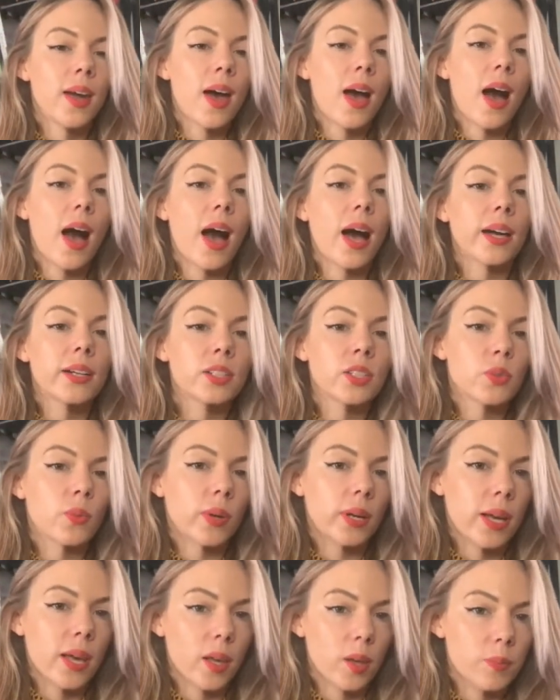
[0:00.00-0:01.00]
I just want to
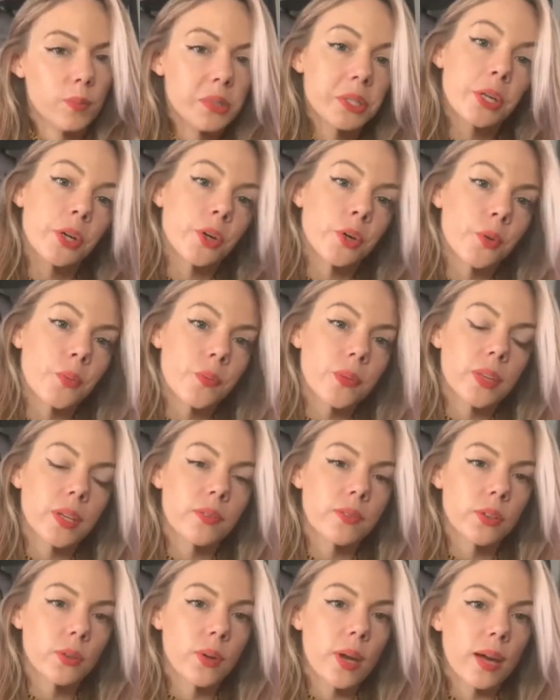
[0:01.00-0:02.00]
help. So if
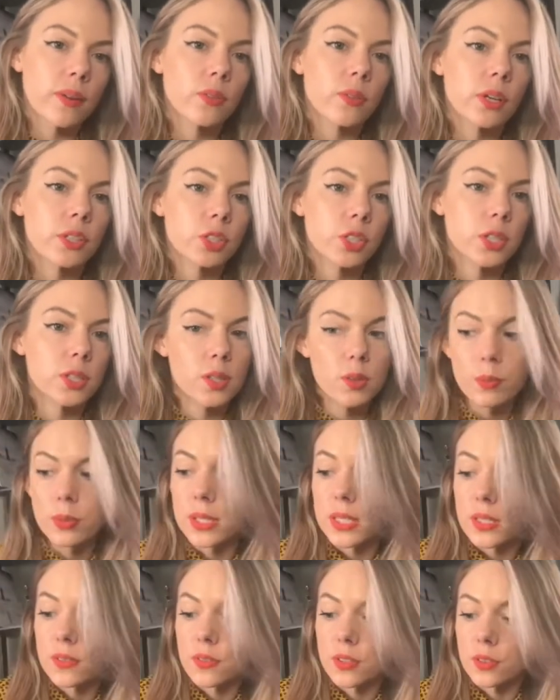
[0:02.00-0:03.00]
you have questions, please
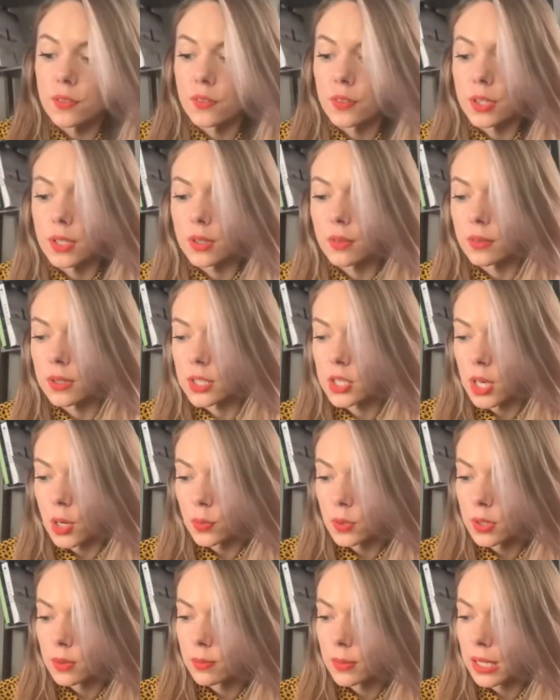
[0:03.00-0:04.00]
feel free to reach out
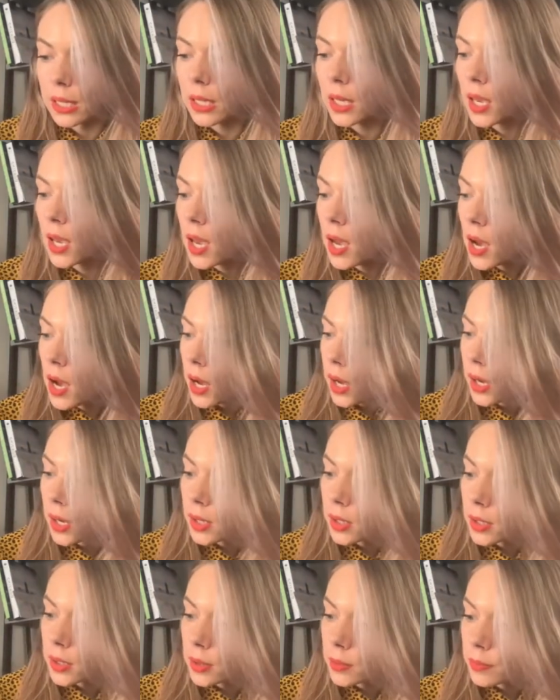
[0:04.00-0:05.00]
to me.
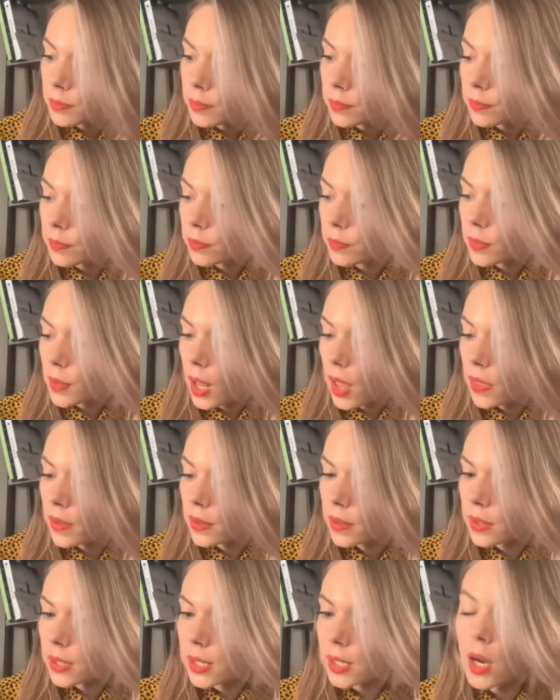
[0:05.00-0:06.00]
Other
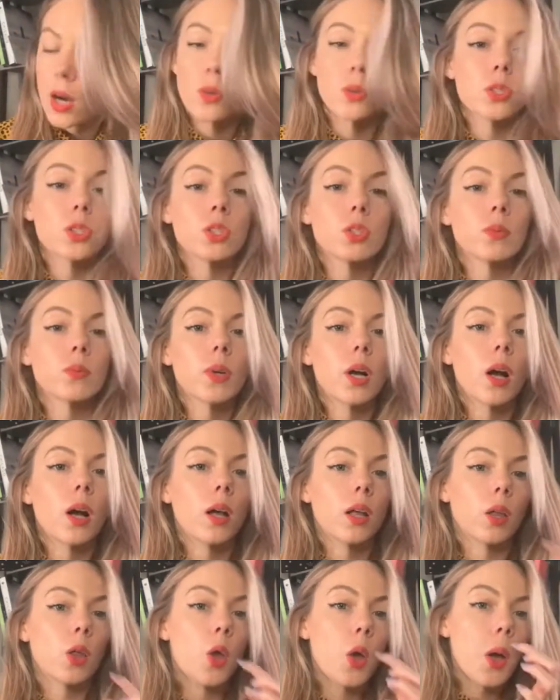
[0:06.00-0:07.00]
thing, Zoom call.
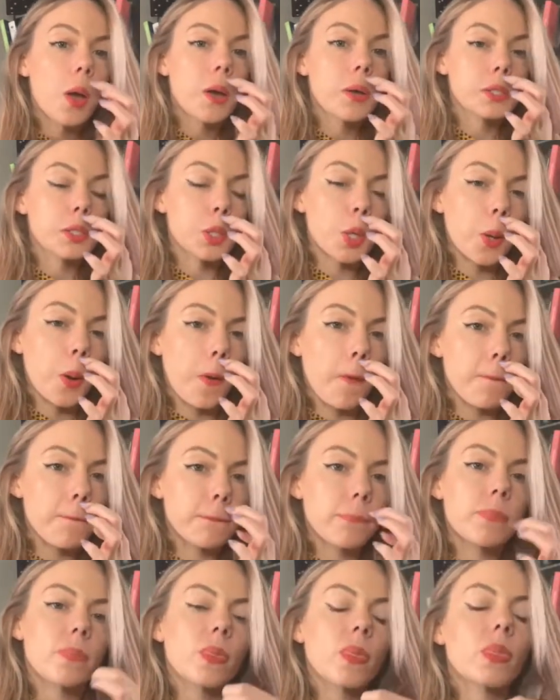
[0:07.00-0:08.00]
So
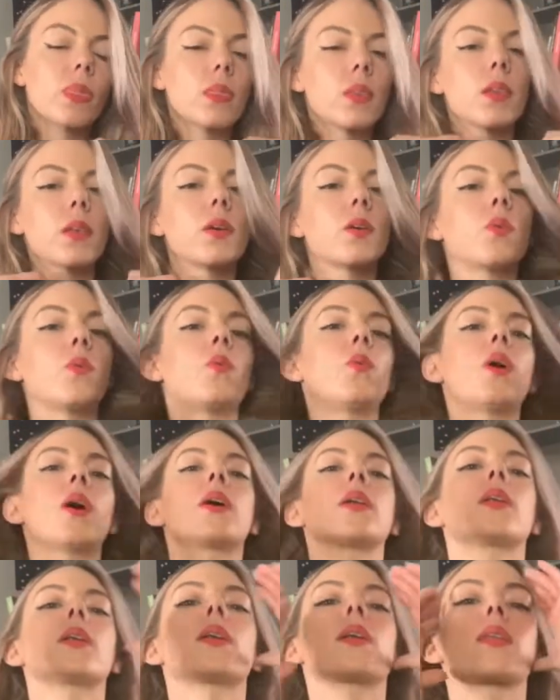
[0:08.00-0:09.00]

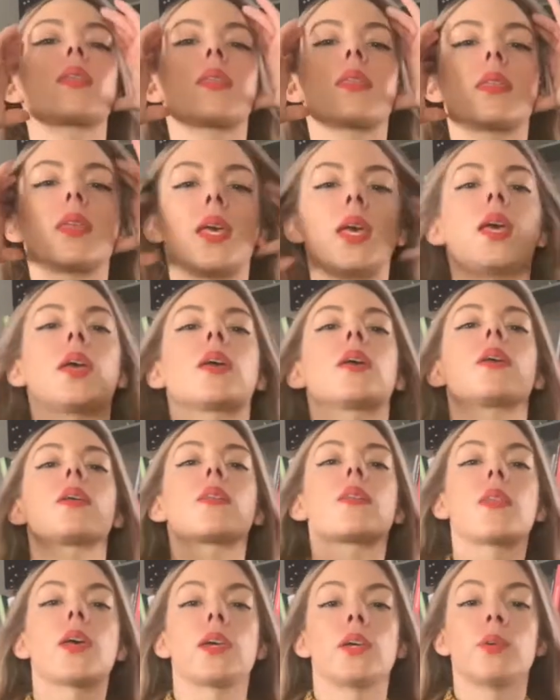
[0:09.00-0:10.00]
one thing
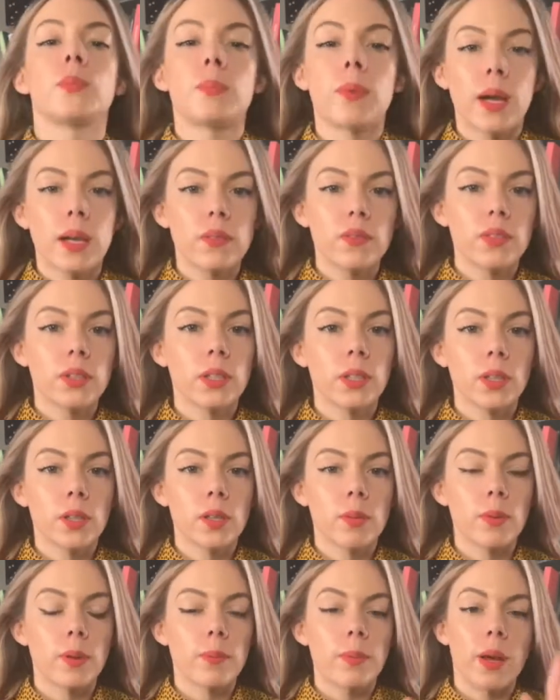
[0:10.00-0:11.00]
that you might feel a little
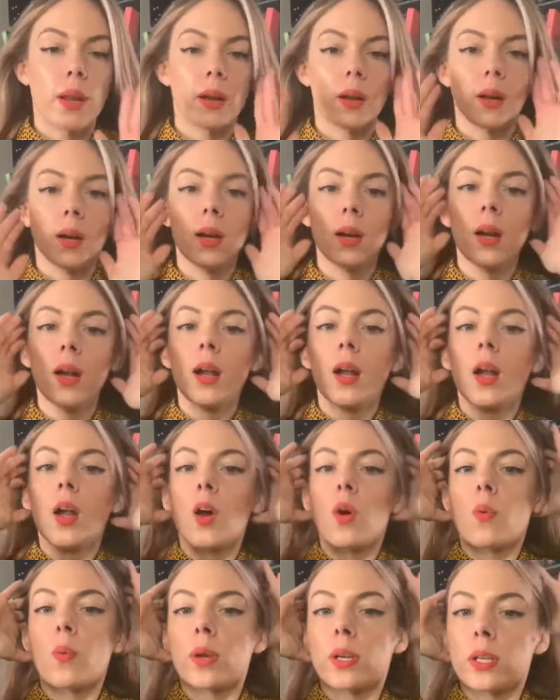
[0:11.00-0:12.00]
bit better
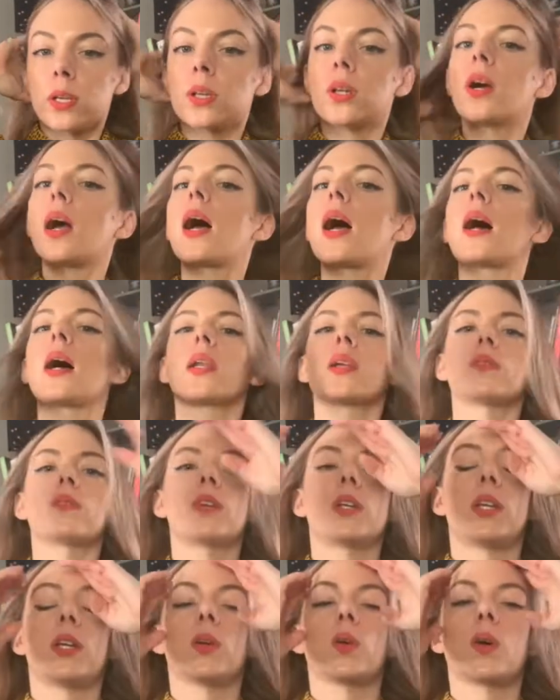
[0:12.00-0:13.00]
when you're on a
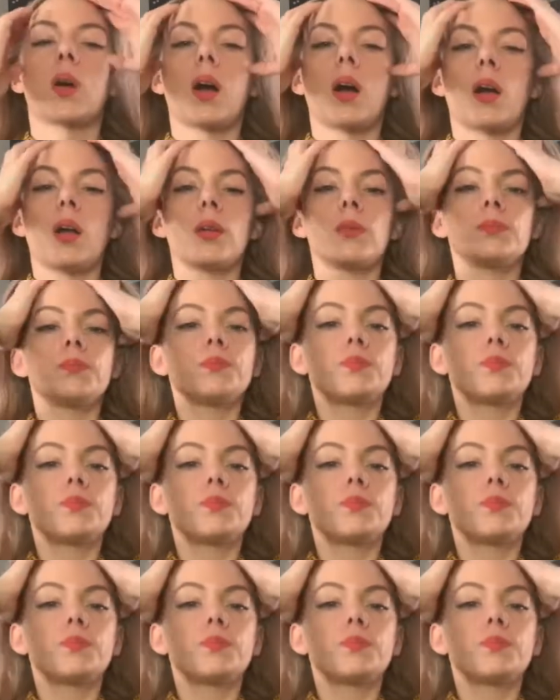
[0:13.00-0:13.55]
video call,